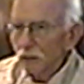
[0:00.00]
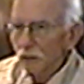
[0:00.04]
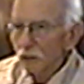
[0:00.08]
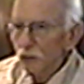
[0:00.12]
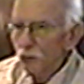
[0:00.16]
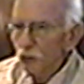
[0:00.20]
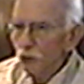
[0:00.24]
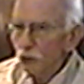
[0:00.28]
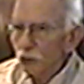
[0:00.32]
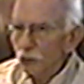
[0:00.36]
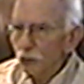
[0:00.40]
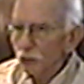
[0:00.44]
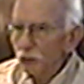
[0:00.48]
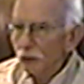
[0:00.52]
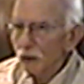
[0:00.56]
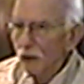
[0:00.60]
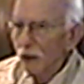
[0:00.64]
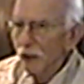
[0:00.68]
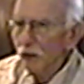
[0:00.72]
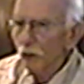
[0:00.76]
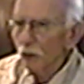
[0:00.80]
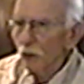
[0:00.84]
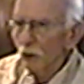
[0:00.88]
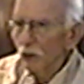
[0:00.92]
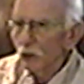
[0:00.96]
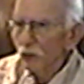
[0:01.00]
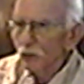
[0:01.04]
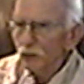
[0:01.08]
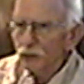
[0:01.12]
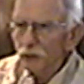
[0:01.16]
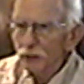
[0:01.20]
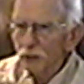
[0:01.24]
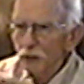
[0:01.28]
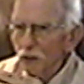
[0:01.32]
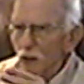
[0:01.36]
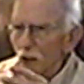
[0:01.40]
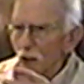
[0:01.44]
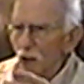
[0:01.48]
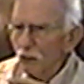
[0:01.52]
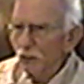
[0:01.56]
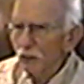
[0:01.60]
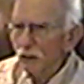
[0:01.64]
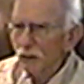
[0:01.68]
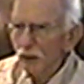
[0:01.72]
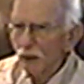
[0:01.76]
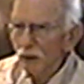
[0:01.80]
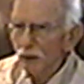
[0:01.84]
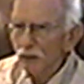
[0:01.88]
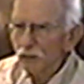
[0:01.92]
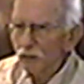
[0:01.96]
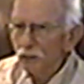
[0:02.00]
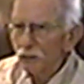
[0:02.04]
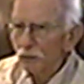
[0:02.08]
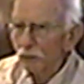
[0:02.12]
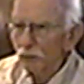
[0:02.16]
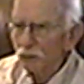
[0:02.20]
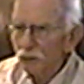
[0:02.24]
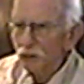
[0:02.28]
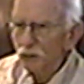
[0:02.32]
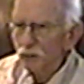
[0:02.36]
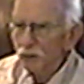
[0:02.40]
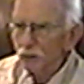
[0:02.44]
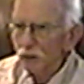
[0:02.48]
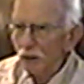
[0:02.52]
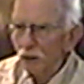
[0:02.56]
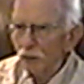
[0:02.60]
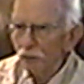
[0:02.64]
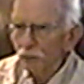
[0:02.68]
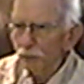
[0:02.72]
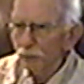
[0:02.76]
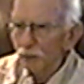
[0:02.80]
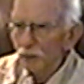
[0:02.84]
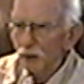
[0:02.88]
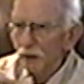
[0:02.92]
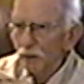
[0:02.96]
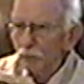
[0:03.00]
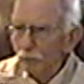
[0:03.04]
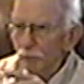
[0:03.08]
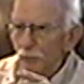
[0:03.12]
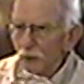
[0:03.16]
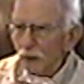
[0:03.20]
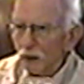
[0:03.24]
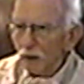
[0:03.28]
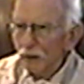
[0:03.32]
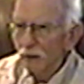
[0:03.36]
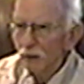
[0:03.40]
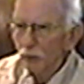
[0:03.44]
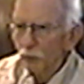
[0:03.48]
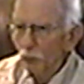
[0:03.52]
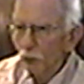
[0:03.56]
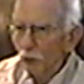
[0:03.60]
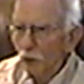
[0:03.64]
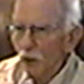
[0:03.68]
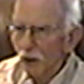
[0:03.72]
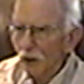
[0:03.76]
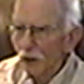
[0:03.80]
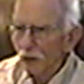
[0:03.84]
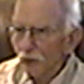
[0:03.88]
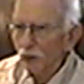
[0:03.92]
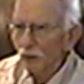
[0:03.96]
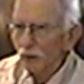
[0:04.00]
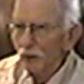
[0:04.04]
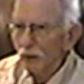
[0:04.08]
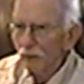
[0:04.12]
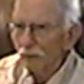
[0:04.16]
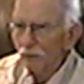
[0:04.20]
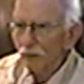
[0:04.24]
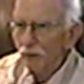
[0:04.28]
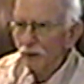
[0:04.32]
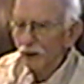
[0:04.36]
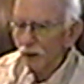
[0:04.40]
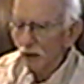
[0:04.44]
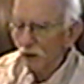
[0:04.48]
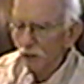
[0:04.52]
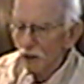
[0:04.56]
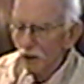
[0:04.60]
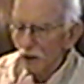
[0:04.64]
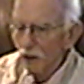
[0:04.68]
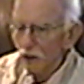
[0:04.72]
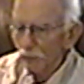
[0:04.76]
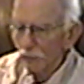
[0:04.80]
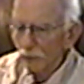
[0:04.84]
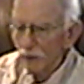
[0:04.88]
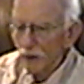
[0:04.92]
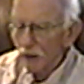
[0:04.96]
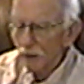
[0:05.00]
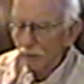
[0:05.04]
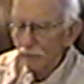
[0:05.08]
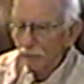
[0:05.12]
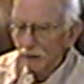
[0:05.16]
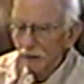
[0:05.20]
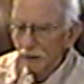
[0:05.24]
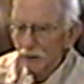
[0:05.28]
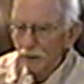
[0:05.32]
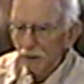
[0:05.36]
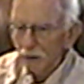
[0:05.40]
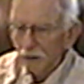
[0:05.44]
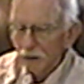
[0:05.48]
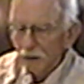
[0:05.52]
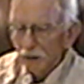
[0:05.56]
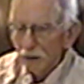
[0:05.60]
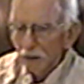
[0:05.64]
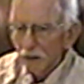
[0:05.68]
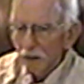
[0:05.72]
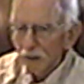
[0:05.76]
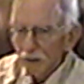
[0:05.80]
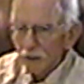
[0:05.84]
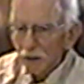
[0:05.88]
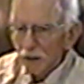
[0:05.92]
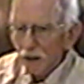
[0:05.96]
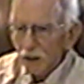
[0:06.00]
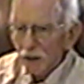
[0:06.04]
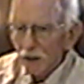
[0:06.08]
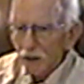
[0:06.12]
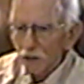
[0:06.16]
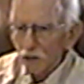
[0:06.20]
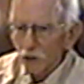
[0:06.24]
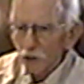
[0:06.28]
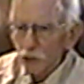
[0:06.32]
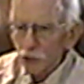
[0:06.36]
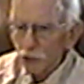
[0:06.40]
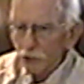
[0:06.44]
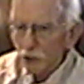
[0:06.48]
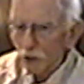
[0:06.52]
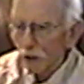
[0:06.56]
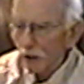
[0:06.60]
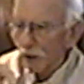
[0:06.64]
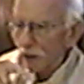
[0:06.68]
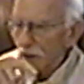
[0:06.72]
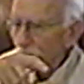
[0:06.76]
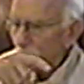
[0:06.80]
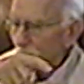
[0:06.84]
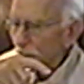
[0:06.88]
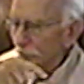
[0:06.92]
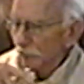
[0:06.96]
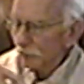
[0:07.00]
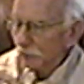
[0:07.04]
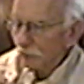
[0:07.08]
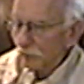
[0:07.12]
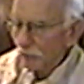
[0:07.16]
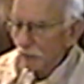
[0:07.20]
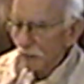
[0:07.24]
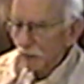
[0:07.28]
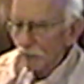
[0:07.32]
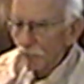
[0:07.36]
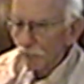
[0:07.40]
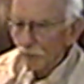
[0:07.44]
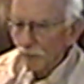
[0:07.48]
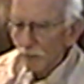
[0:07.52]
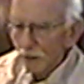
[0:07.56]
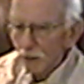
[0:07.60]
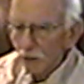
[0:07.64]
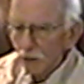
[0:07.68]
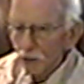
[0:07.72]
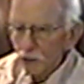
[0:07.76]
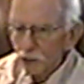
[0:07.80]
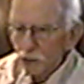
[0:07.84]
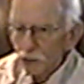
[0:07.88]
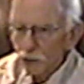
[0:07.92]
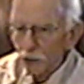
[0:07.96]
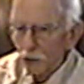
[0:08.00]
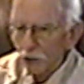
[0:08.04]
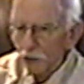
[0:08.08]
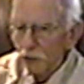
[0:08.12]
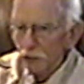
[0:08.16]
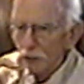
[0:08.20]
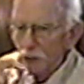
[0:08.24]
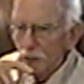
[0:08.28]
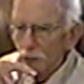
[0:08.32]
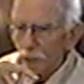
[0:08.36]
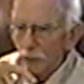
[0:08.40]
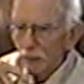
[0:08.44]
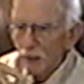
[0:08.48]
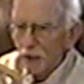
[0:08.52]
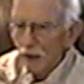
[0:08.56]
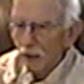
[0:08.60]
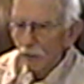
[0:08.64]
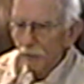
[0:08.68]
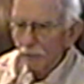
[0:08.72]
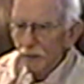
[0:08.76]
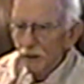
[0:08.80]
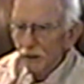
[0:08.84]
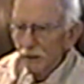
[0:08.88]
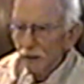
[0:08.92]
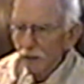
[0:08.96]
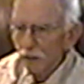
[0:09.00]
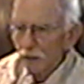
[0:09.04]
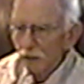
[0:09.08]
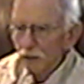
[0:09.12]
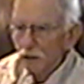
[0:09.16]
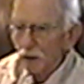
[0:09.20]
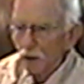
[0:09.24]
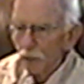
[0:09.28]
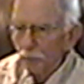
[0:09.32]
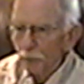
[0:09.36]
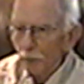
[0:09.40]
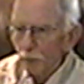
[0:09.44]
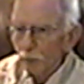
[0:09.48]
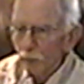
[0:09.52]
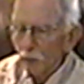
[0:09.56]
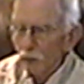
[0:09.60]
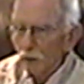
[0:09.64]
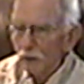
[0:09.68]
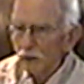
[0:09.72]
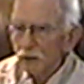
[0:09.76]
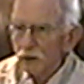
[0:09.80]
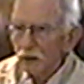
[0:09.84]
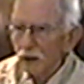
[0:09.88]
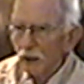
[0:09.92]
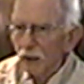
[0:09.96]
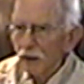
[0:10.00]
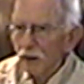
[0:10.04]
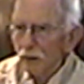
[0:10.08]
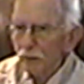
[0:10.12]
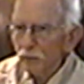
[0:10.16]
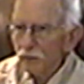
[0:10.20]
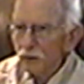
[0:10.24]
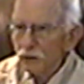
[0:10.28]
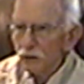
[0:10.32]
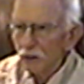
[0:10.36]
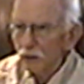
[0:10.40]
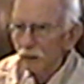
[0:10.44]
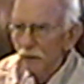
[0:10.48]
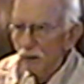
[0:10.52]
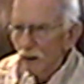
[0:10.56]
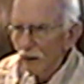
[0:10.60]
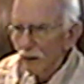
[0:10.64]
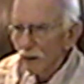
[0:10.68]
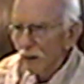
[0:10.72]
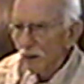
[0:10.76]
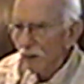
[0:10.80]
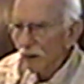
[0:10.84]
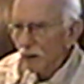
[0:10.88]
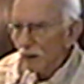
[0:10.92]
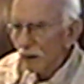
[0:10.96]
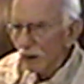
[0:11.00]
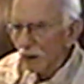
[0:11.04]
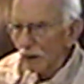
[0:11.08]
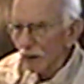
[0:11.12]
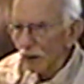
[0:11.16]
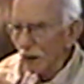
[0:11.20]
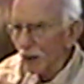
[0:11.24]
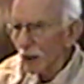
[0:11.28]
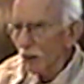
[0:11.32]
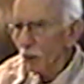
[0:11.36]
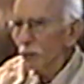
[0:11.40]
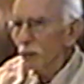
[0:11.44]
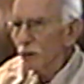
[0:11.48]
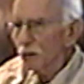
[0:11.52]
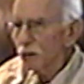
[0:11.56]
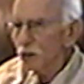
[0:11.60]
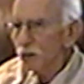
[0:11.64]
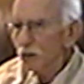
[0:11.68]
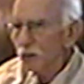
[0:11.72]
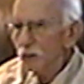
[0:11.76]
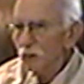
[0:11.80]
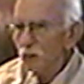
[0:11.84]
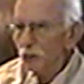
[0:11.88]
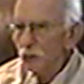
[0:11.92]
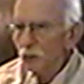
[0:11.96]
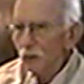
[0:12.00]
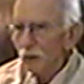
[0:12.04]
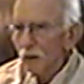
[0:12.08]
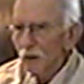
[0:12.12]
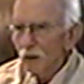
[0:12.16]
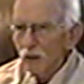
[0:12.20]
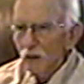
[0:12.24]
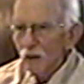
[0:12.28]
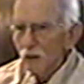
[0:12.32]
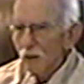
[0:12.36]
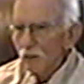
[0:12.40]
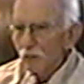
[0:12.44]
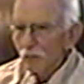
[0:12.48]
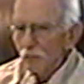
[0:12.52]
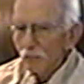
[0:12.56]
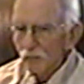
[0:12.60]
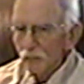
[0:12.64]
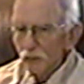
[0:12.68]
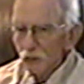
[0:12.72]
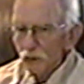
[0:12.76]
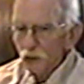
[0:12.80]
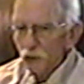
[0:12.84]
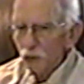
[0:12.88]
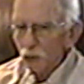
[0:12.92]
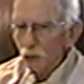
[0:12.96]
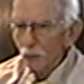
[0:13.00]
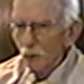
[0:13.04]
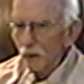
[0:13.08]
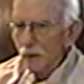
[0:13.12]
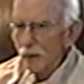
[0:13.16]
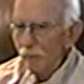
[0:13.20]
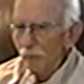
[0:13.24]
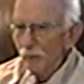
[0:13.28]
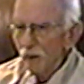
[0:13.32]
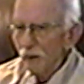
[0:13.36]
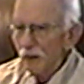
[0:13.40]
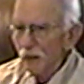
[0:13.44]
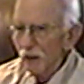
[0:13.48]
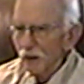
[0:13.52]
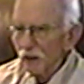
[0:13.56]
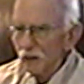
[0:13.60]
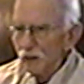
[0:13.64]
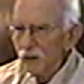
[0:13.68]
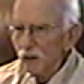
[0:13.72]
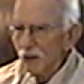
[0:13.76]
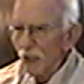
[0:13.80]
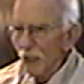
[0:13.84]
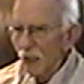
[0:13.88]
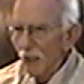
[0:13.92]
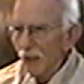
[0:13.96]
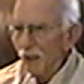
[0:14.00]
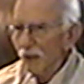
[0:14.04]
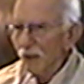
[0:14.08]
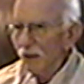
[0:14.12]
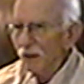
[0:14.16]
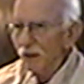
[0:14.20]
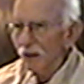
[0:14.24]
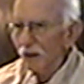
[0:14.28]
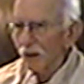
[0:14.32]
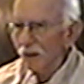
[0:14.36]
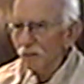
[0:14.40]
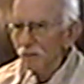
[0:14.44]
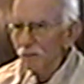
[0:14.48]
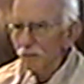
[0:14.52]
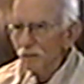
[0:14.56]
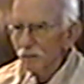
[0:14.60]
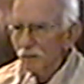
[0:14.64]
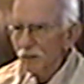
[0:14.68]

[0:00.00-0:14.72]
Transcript: scales and all kinds of stuff, like bloody water and everything all around me. And the shark circled around me a couple more times, and I was screaming and yelling and,